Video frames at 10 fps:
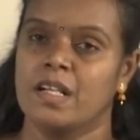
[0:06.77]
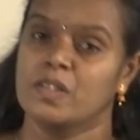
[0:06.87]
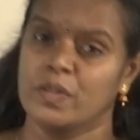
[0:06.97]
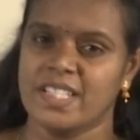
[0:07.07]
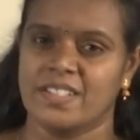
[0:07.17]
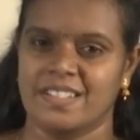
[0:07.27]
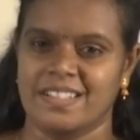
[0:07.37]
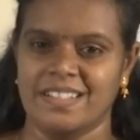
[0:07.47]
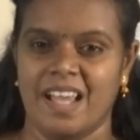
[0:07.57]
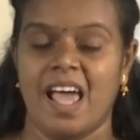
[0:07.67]
Today
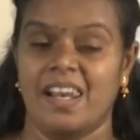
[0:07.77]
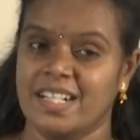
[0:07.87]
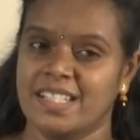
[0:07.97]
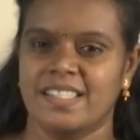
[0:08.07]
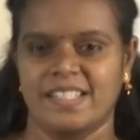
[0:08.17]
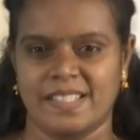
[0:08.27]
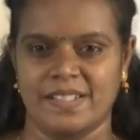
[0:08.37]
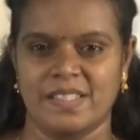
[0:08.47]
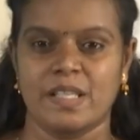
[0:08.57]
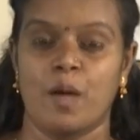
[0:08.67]
children, let us
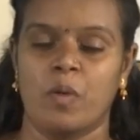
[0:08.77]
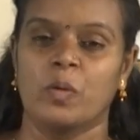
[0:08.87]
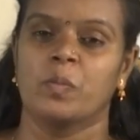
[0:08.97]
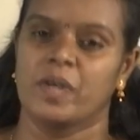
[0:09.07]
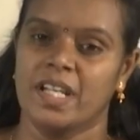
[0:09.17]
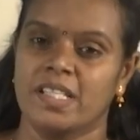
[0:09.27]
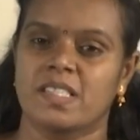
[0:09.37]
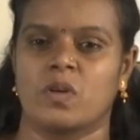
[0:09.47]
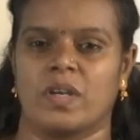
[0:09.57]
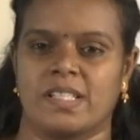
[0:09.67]
discuss about
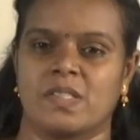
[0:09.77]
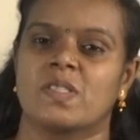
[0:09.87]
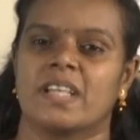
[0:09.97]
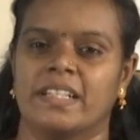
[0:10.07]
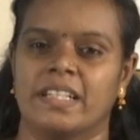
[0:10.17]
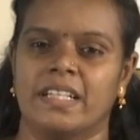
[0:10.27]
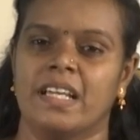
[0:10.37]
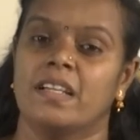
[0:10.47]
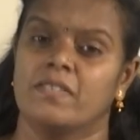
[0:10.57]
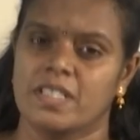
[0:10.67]
prehistoric society,
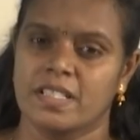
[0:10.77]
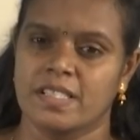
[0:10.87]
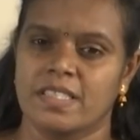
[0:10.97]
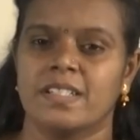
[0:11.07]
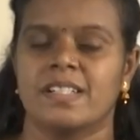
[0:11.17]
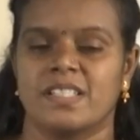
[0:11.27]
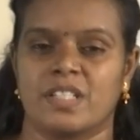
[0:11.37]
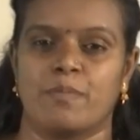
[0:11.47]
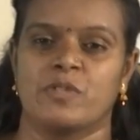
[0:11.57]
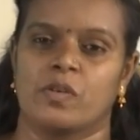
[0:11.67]
which is the third
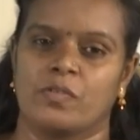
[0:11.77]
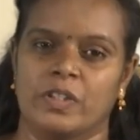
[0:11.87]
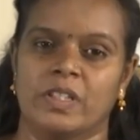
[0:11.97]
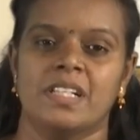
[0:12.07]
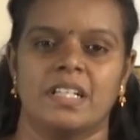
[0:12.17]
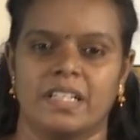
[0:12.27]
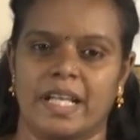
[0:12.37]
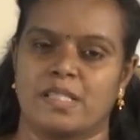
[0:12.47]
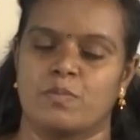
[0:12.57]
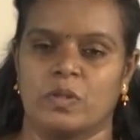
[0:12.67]
chapter of your
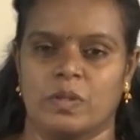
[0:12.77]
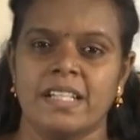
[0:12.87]
textbook.